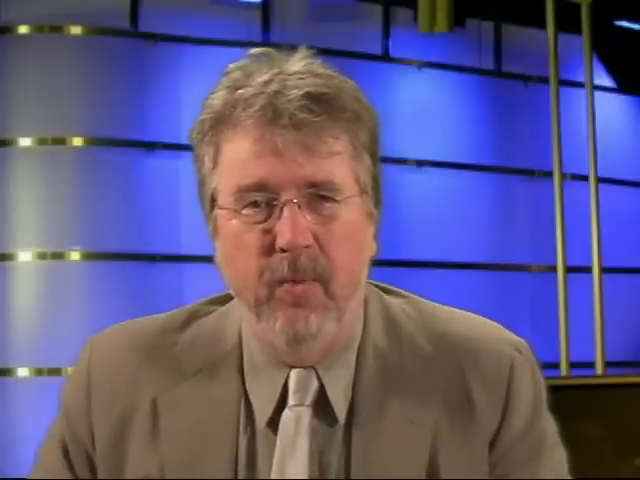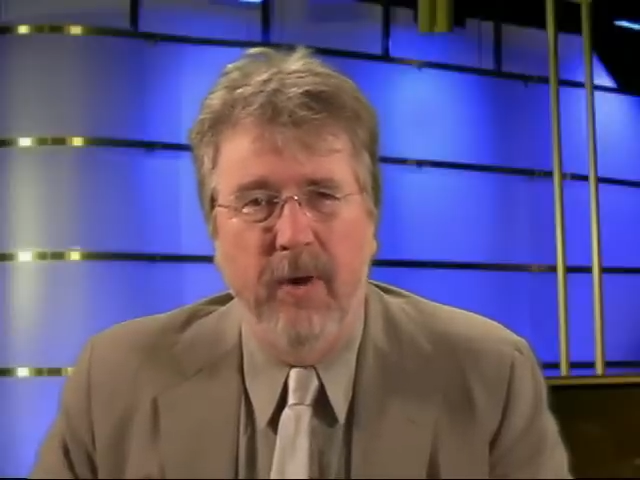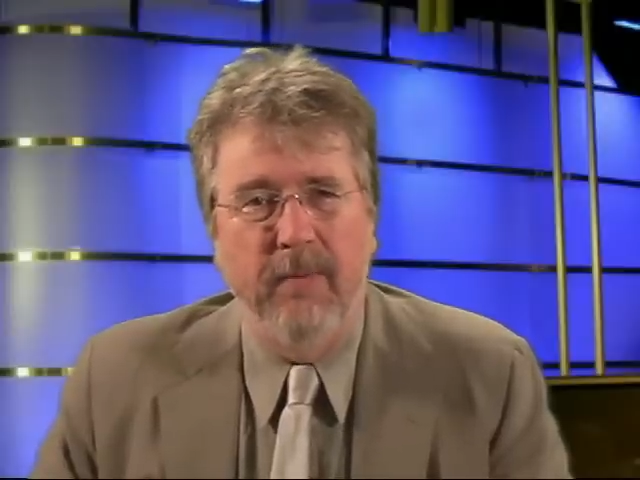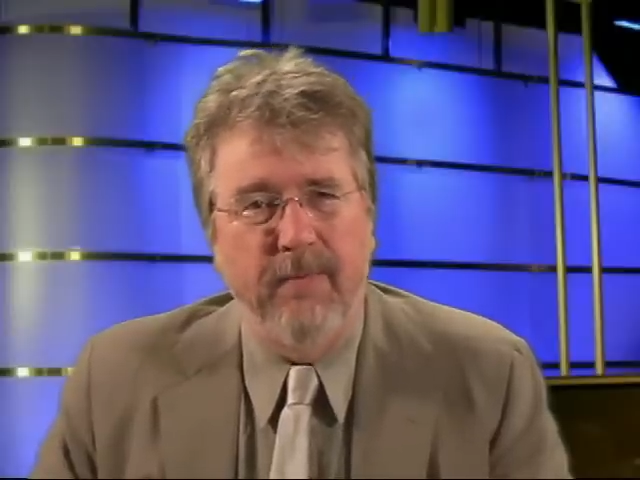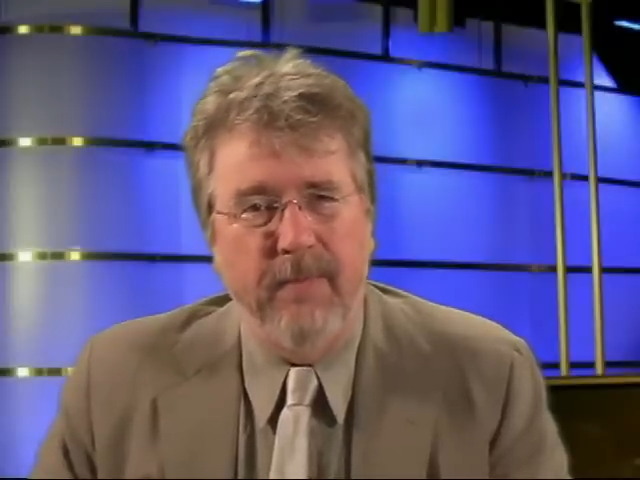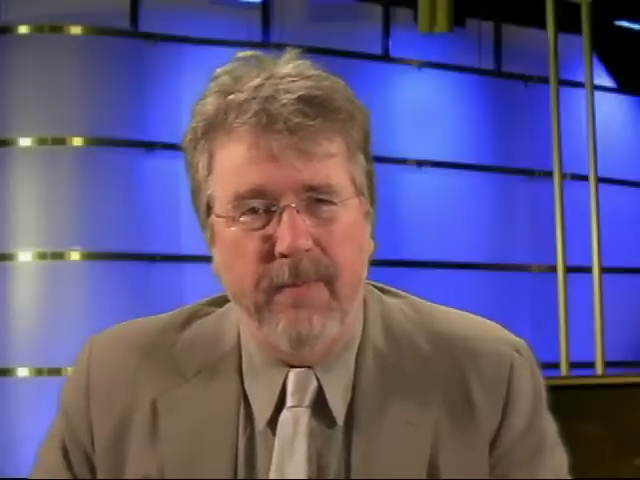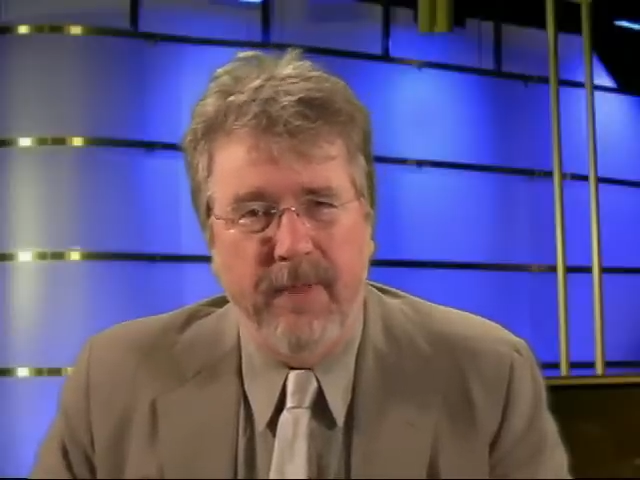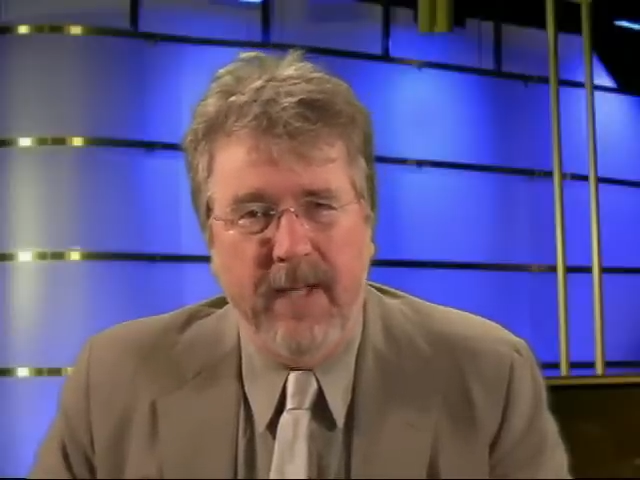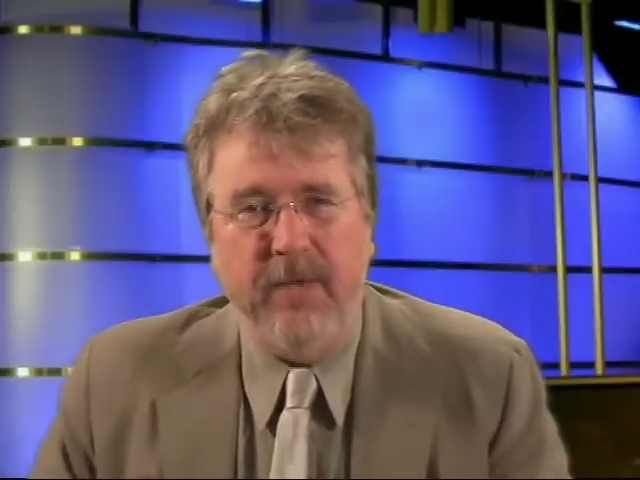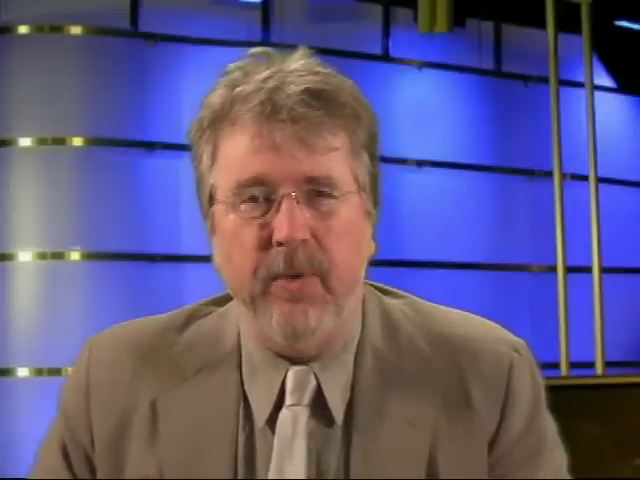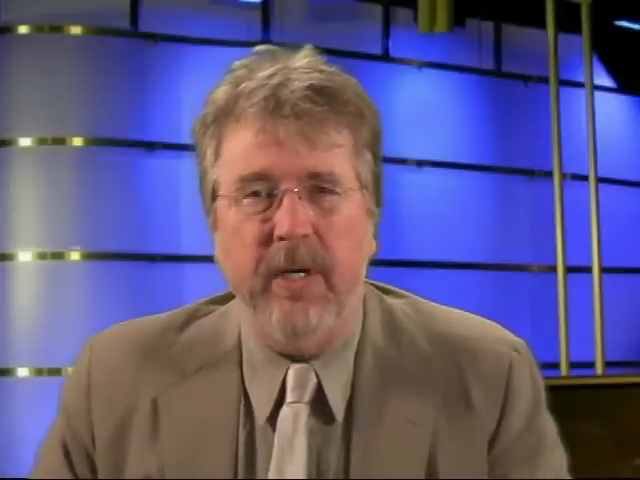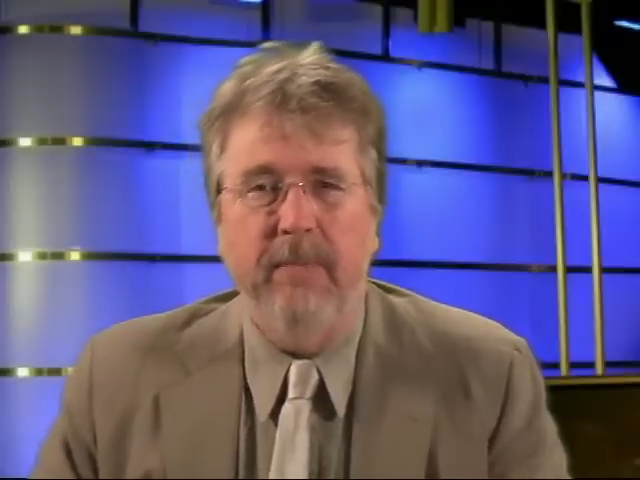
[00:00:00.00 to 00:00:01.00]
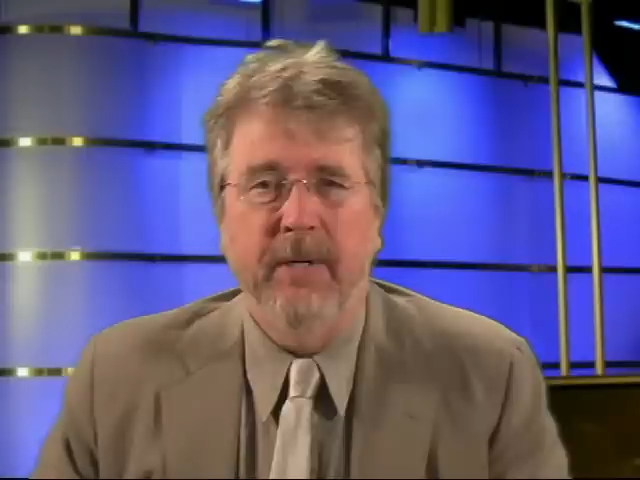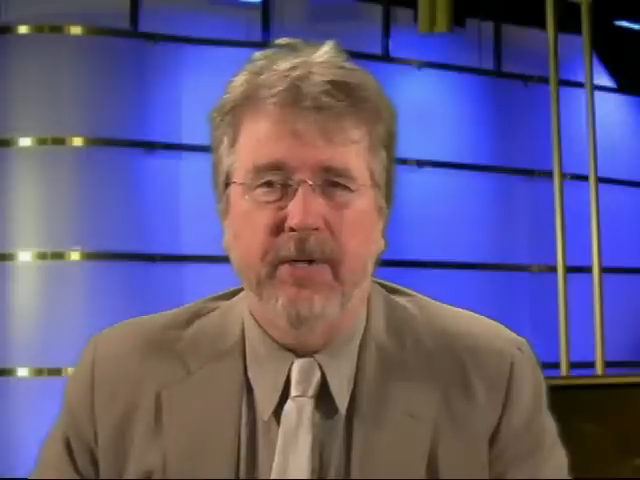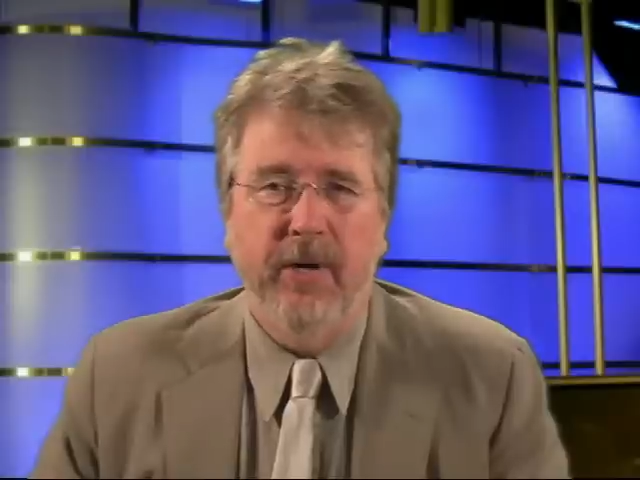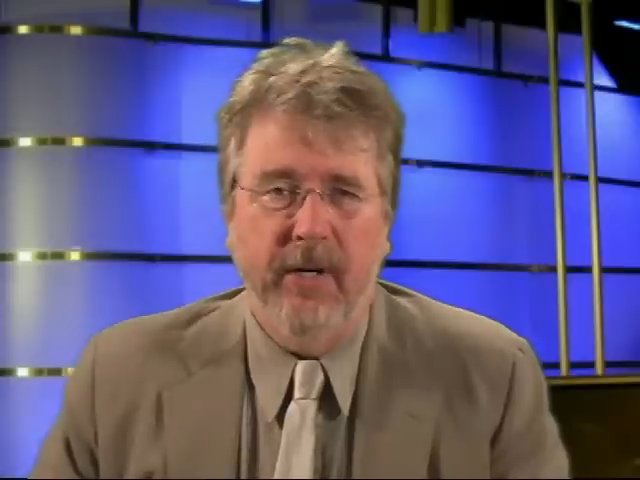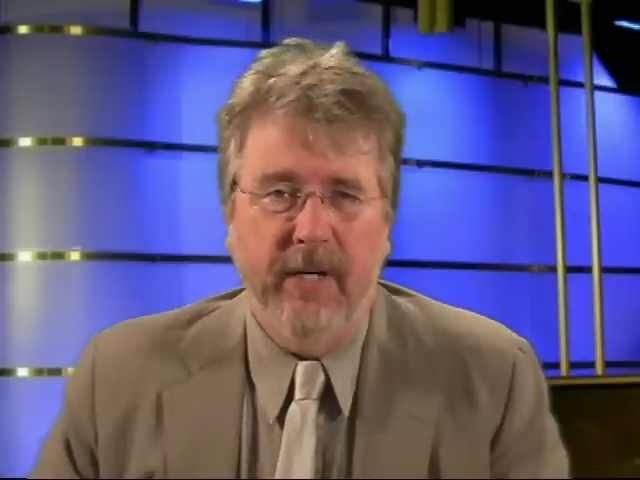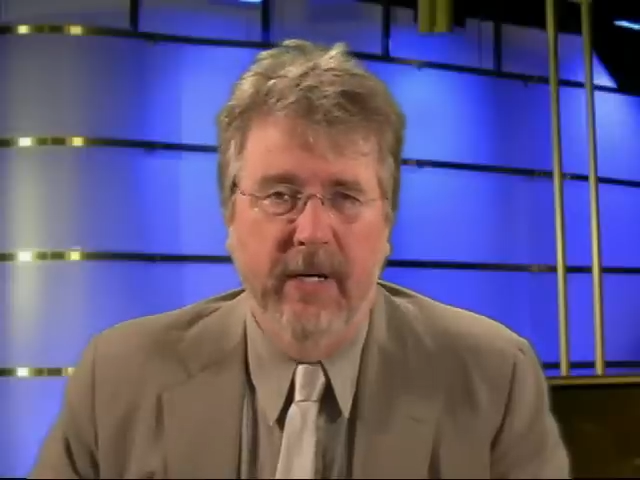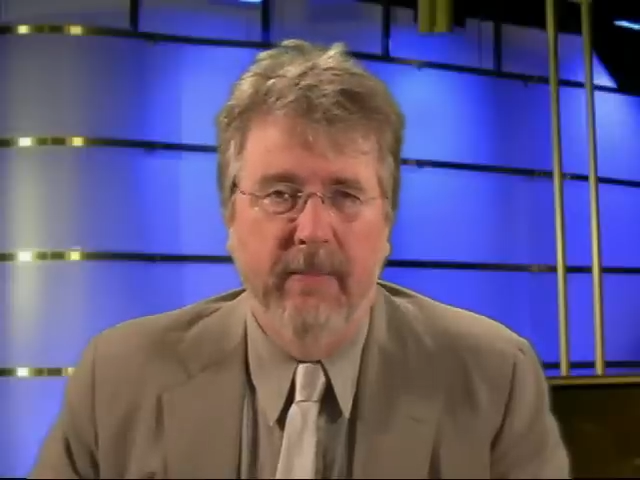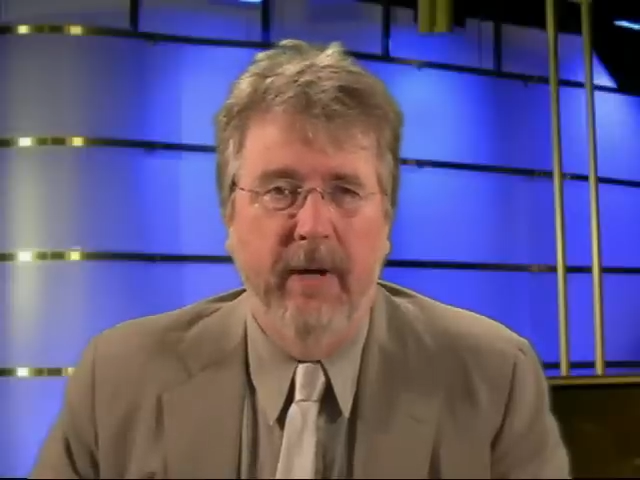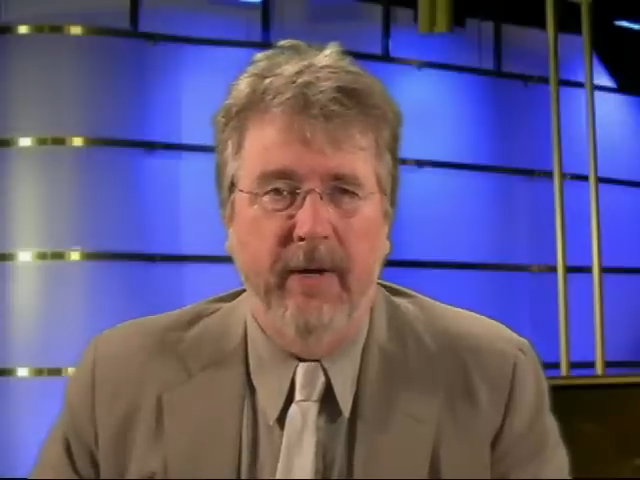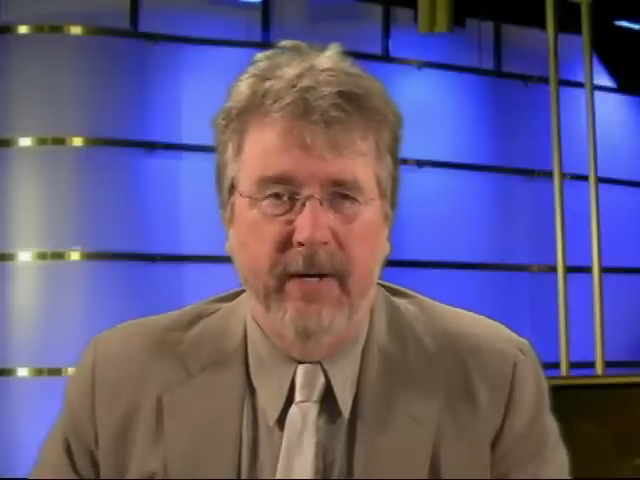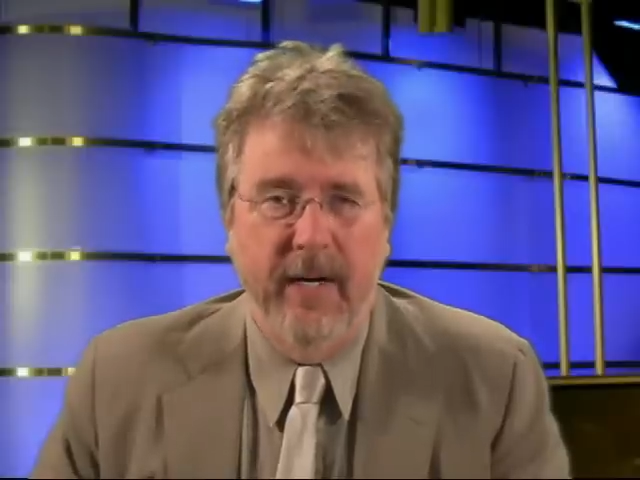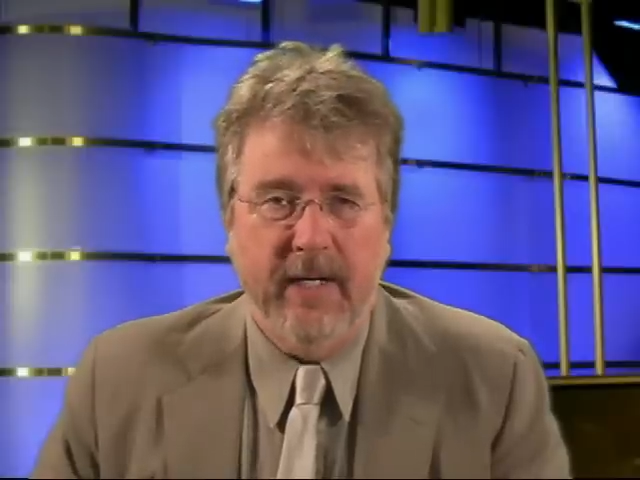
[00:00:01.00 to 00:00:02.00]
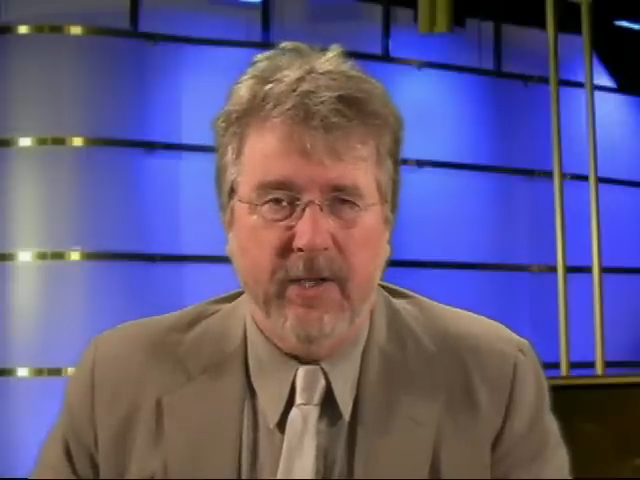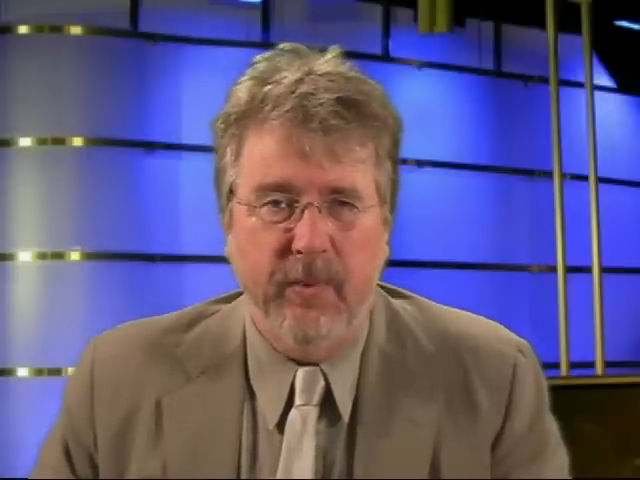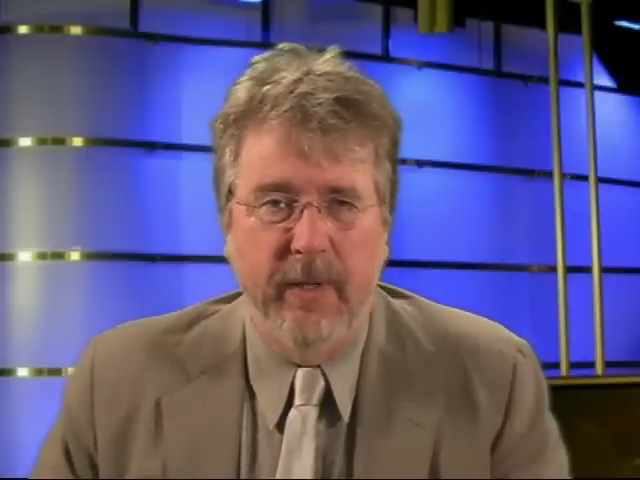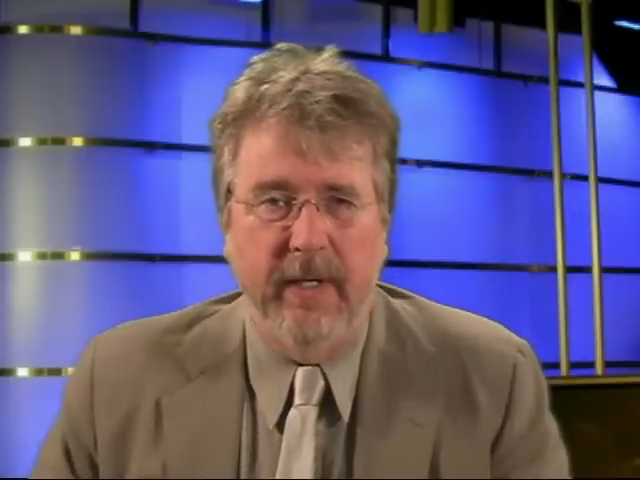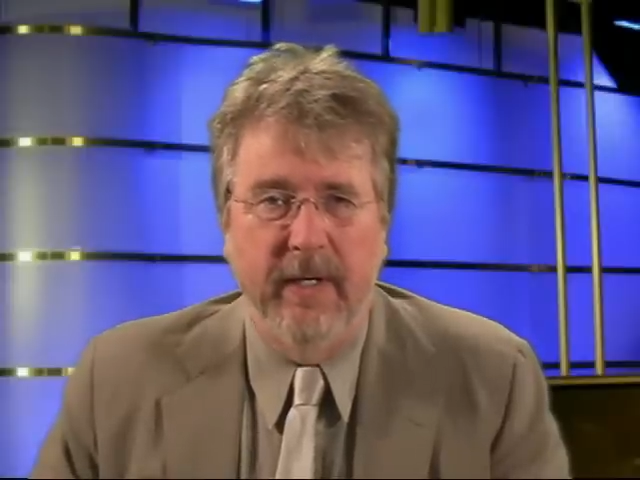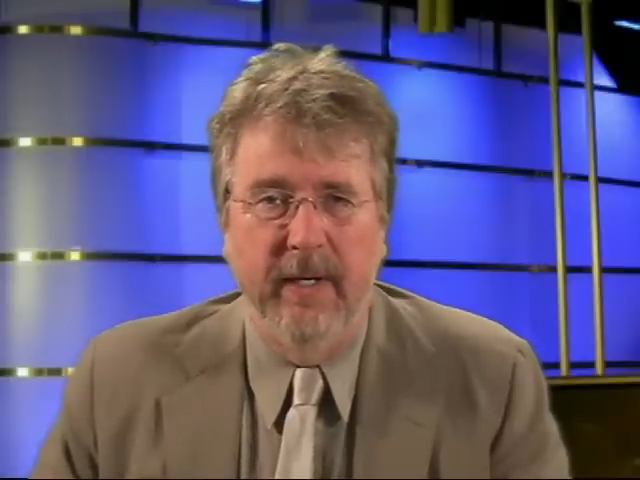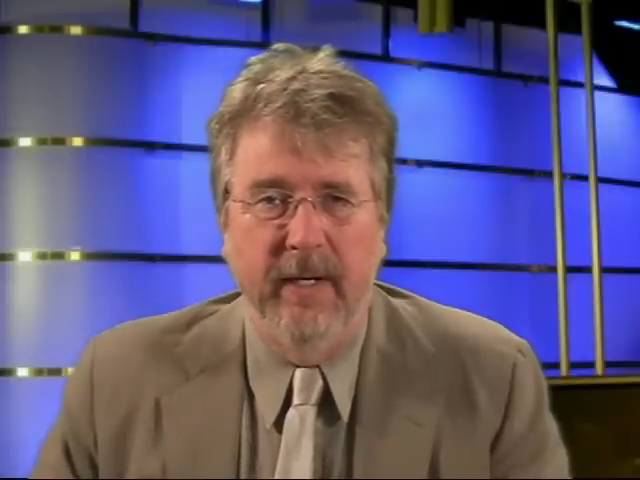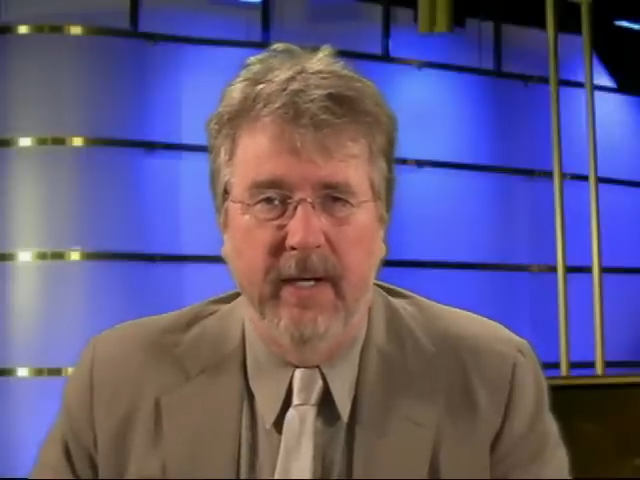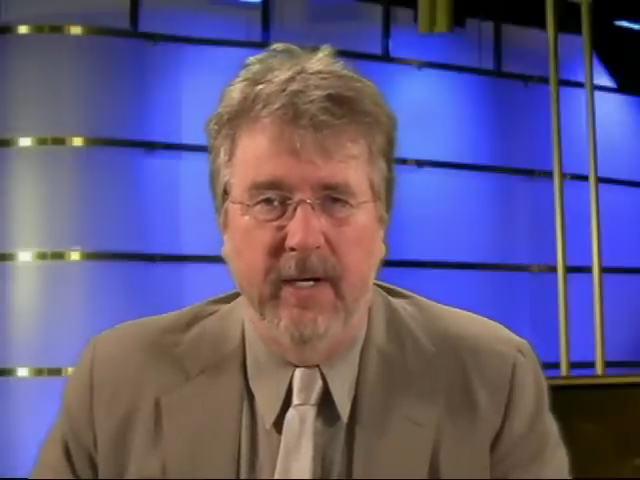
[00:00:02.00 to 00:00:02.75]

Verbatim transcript: Well, that's what I'll be talking about next week